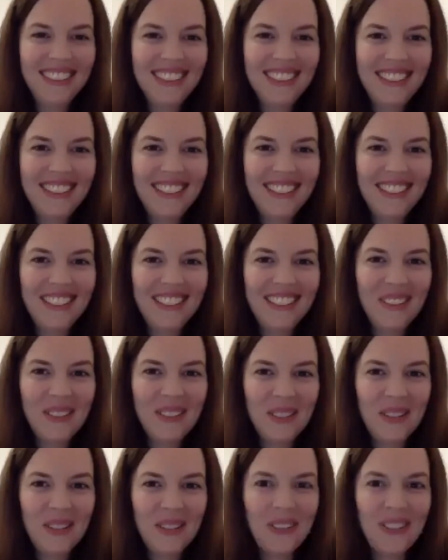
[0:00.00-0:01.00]
and
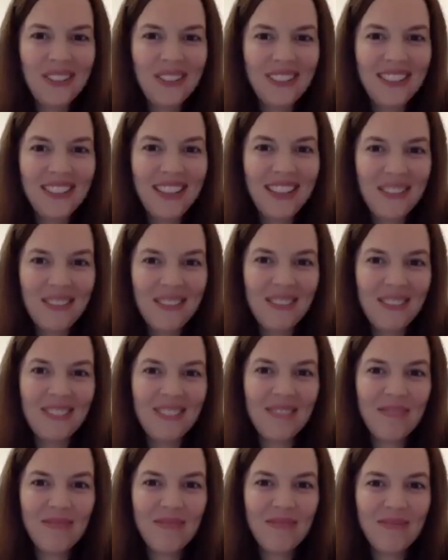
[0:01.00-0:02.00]
also to give
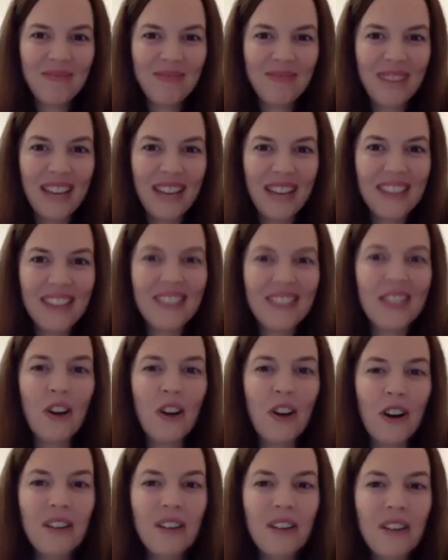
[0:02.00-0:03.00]
us the
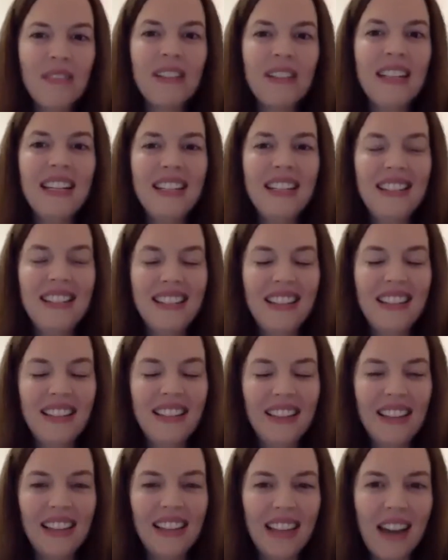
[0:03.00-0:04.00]
confidence and
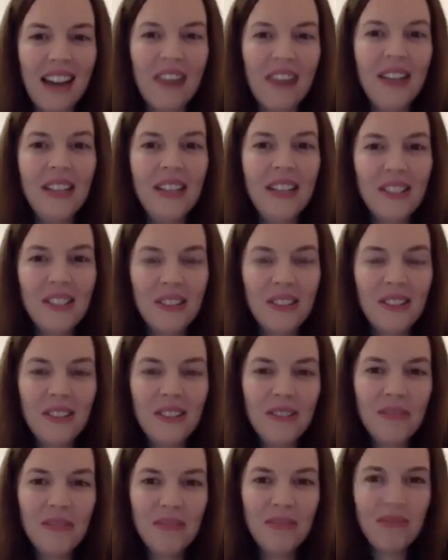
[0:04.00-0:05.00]
the courage to
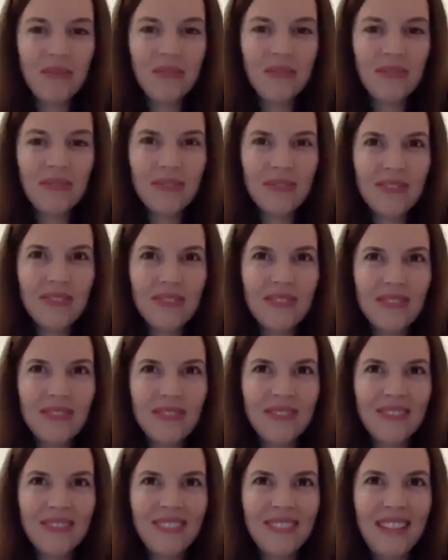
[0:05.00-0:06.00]

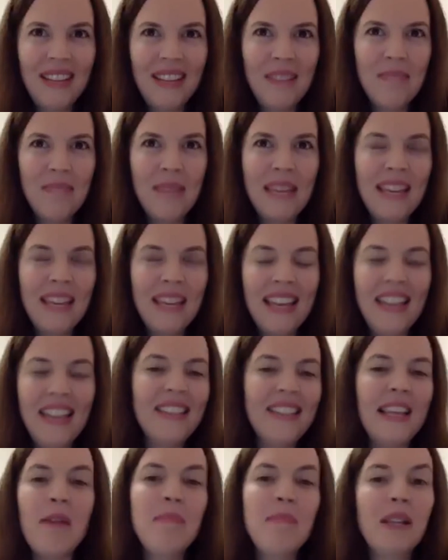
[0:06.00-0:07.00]
really be
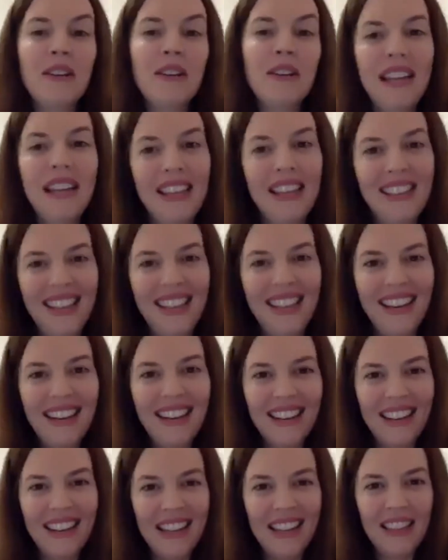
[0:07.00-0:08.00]
exemplary
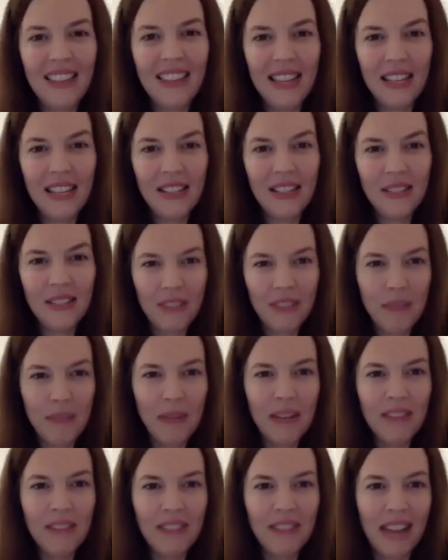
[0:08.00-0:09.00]
in these
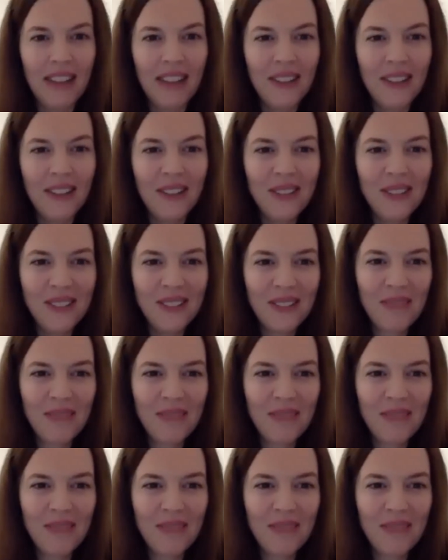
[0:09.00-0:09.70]
feminine values.